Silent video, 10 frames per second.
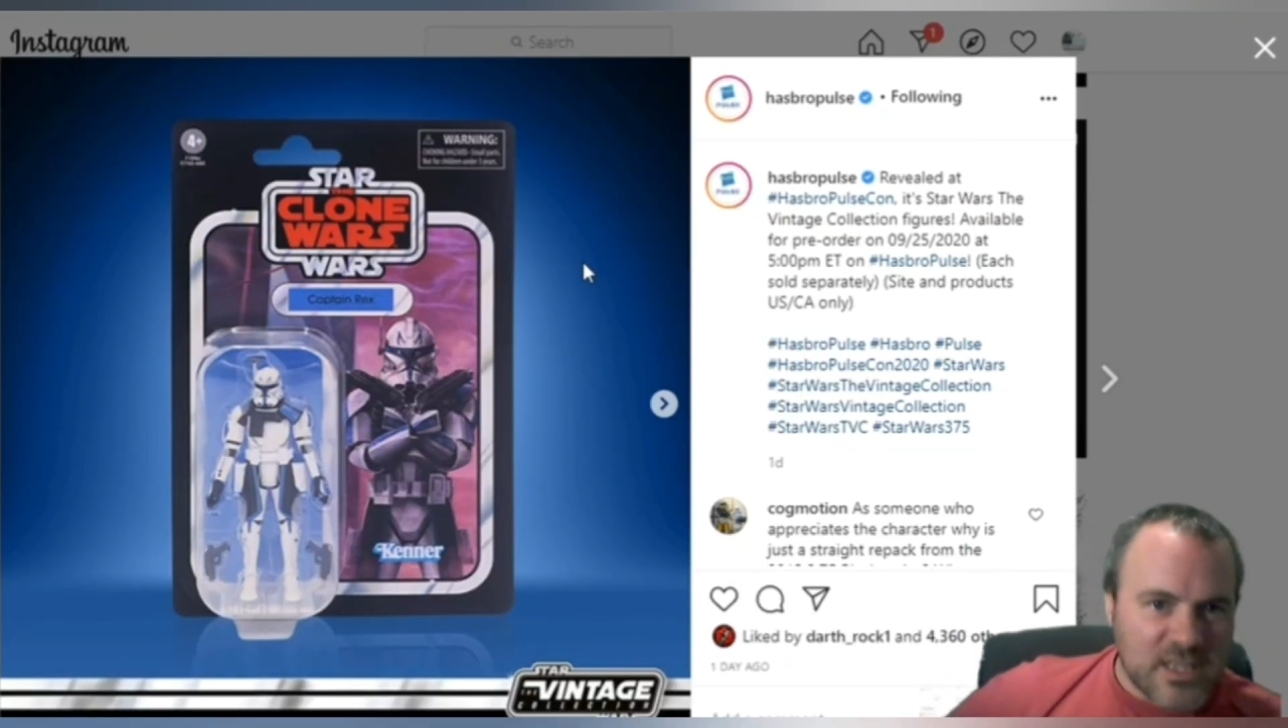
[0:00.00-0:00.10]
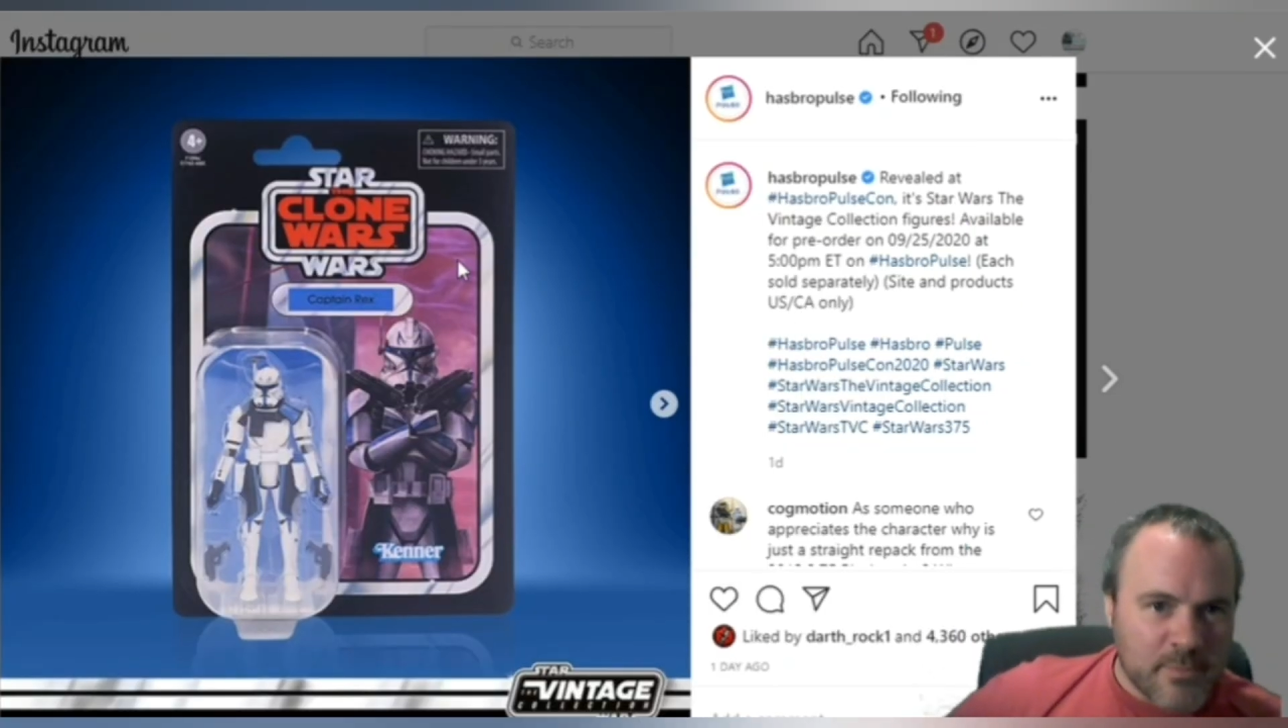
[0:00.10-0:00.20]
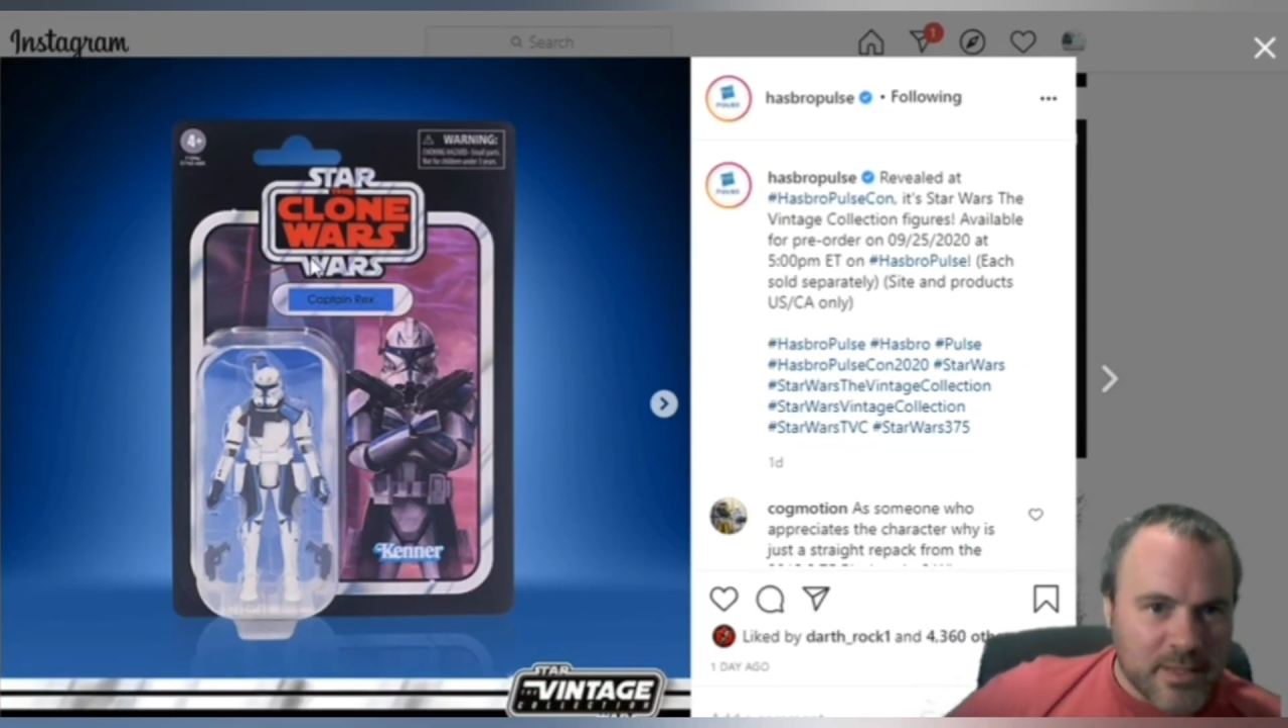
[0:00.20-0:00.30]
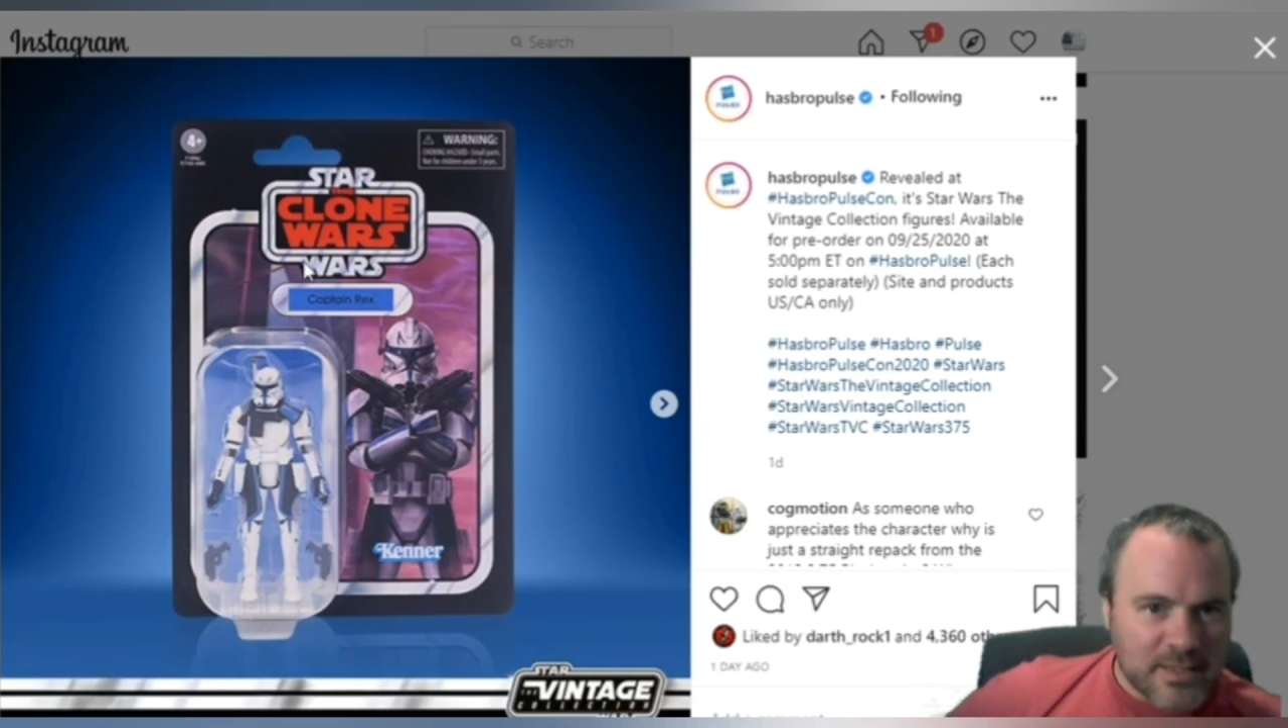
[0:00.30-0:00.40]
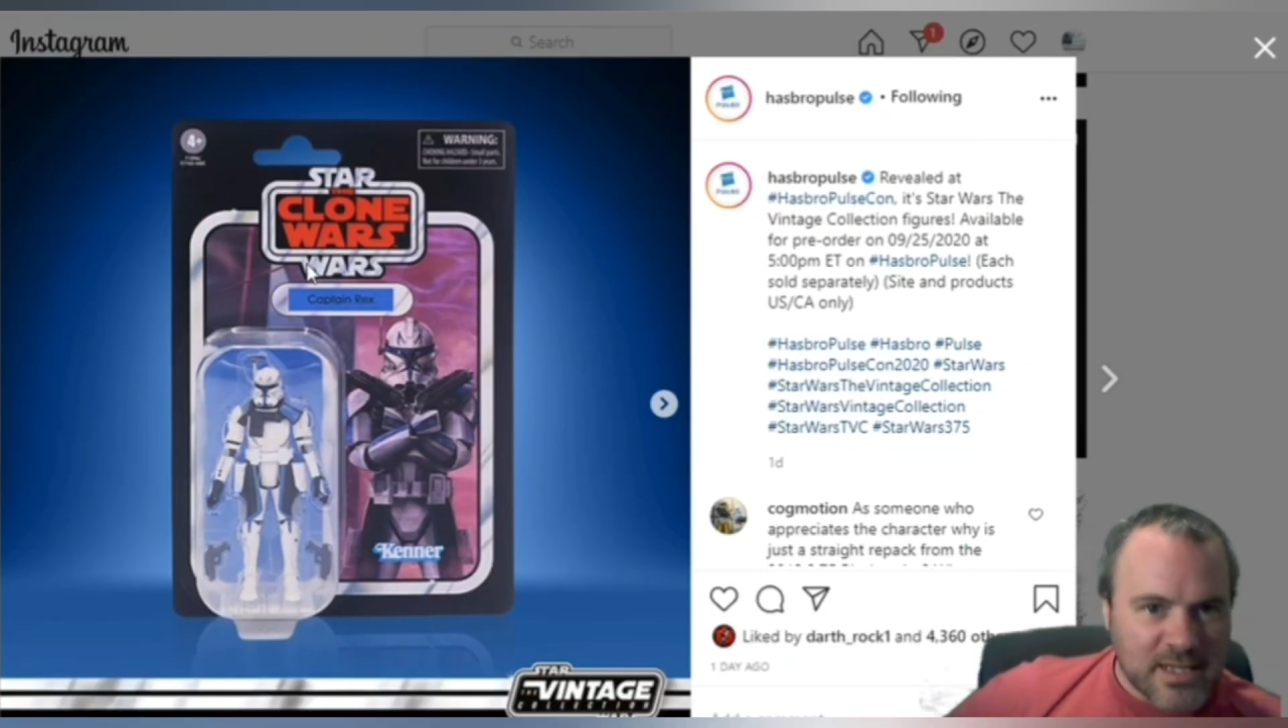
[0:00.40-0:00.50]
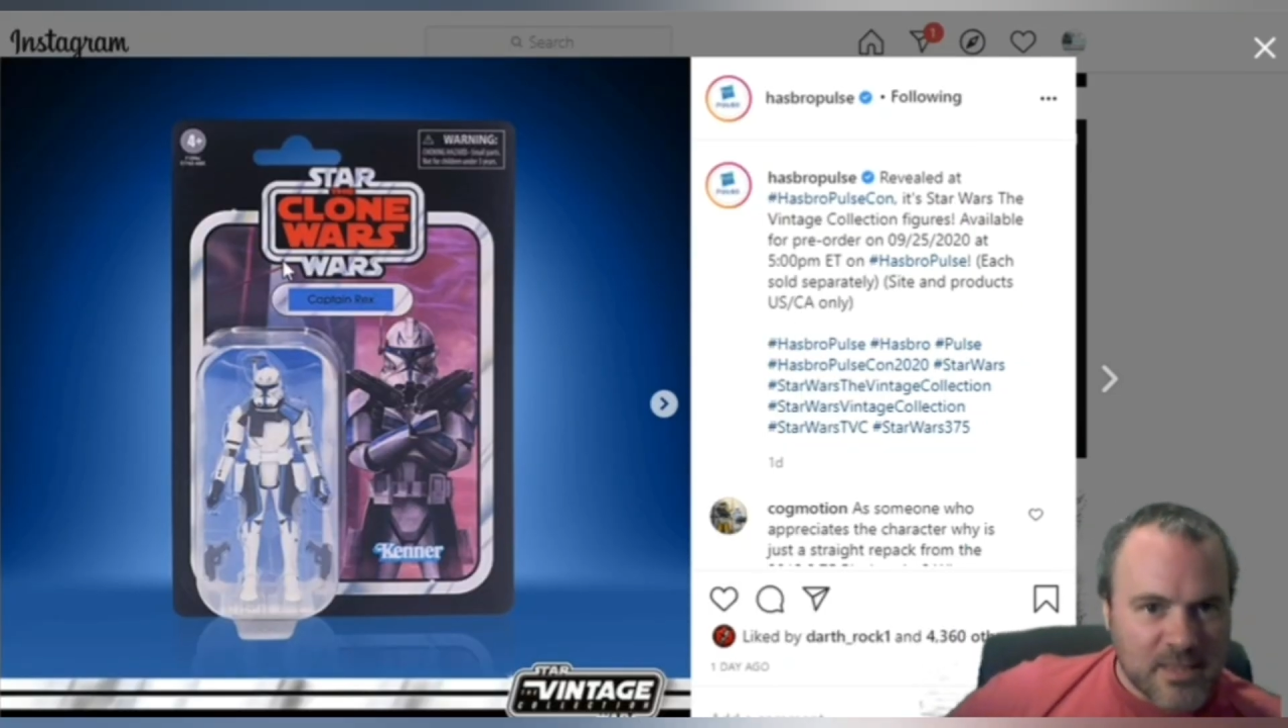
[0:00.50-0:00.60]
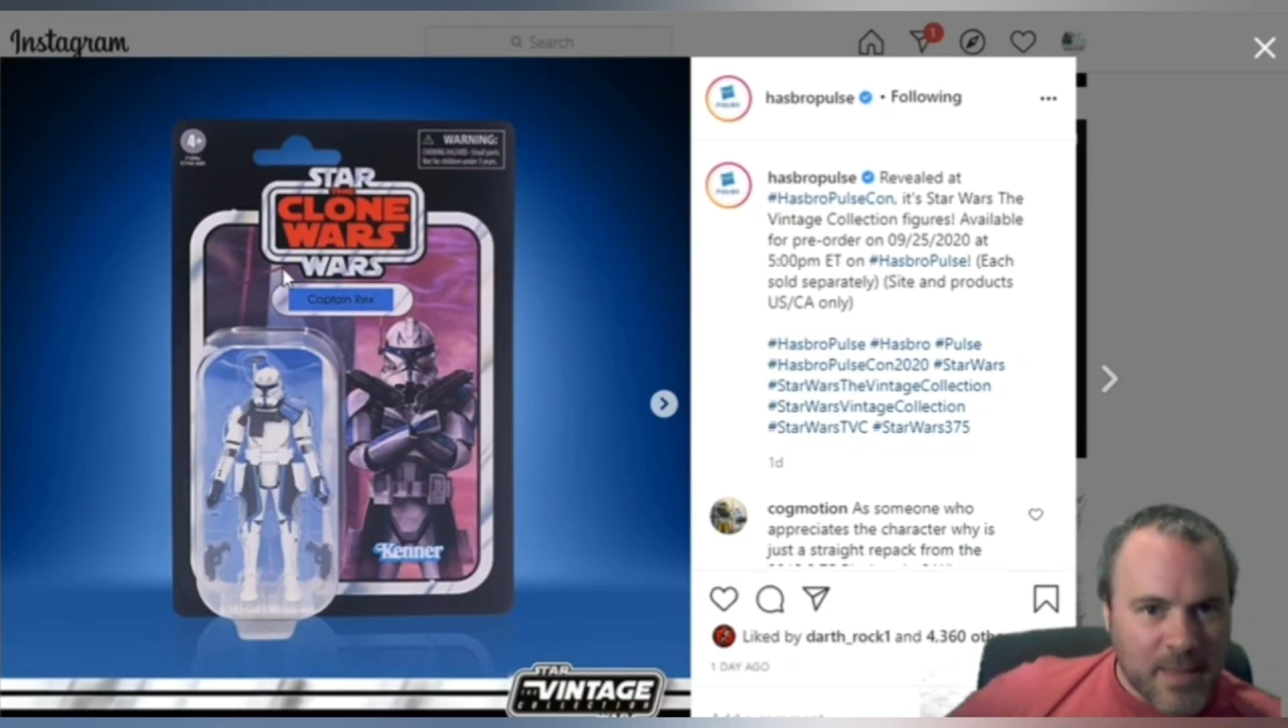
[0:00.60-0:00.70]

building in the